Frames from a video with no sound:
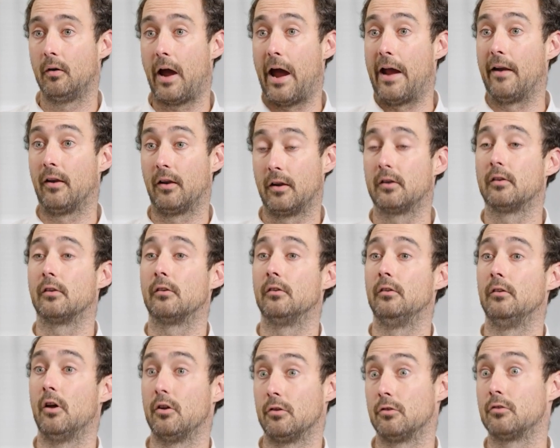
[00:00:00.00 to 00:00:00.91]

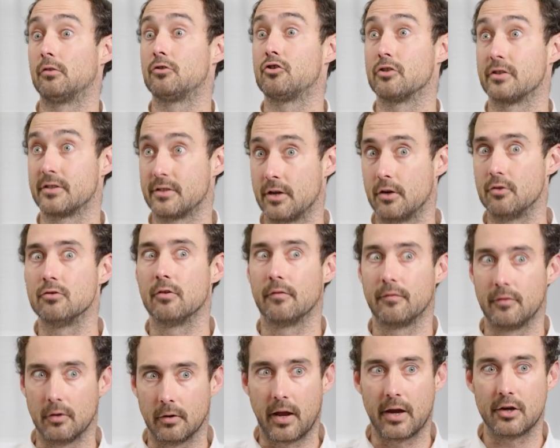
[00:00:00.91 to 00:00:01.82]
analytical
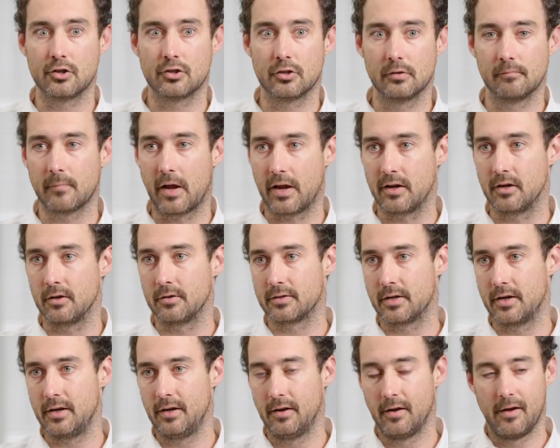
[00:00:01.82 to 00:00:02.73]
ultracentrifugation,
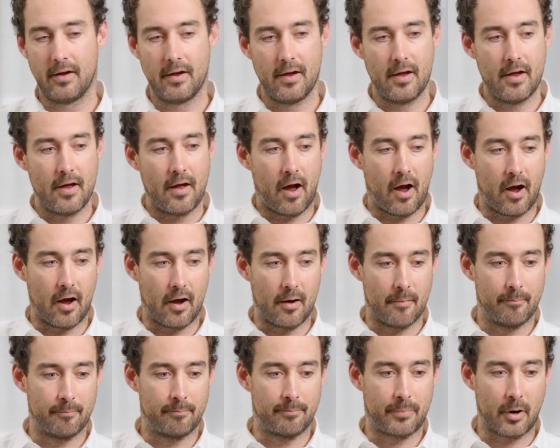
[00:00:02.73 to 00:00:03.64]
AUC.